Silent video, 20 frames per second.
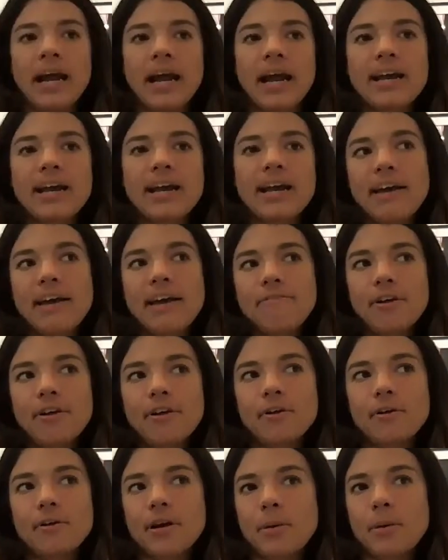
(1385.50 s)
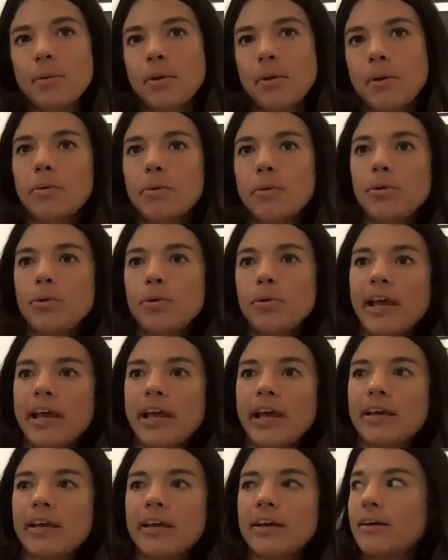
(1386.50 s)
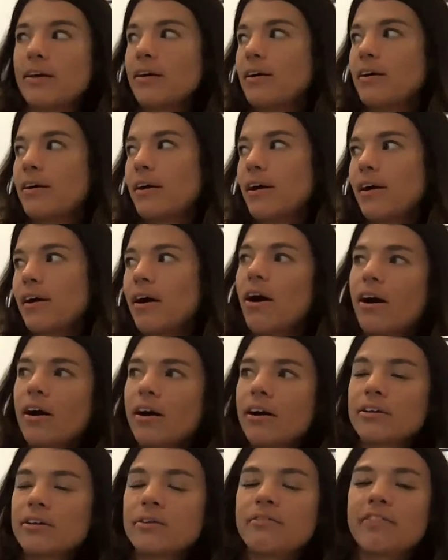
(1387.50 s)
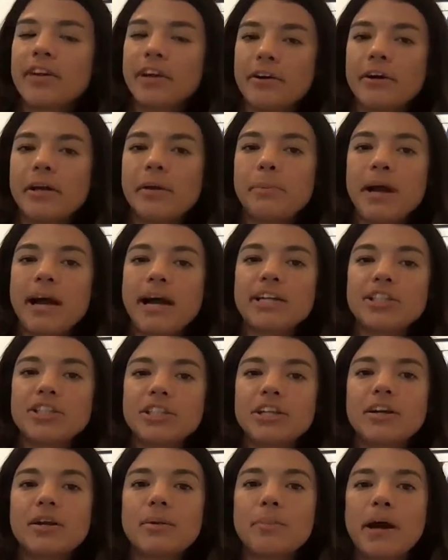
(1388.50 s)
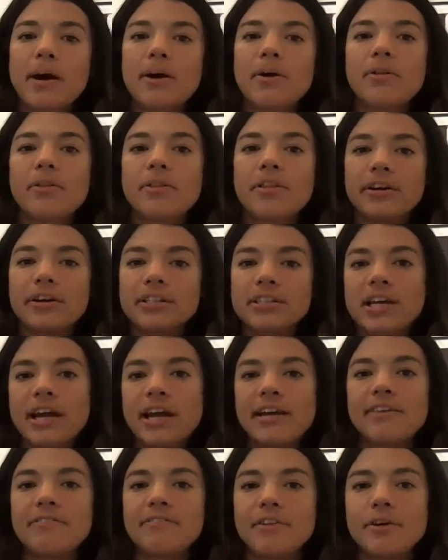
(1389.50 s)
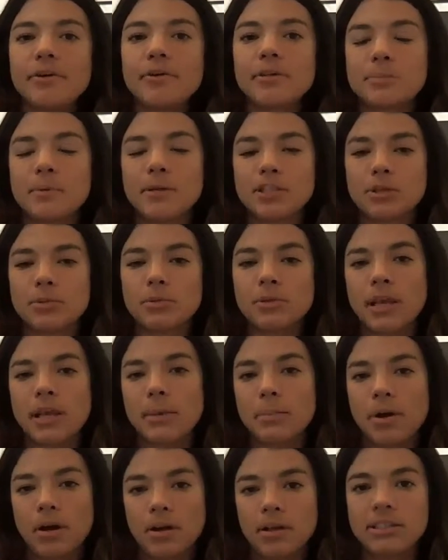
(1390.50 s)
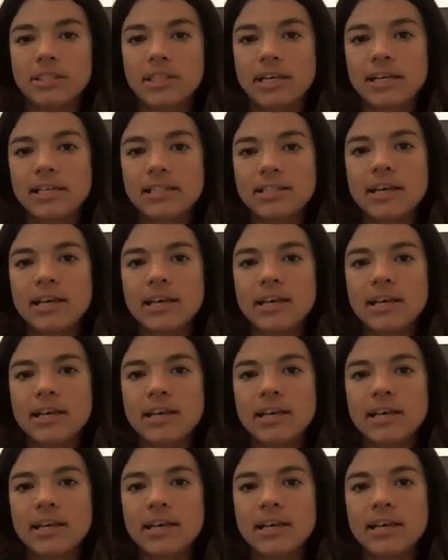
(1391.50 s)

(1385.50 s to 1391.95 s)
I I follow a couple people who like are very passionate about their side of you especially with like politics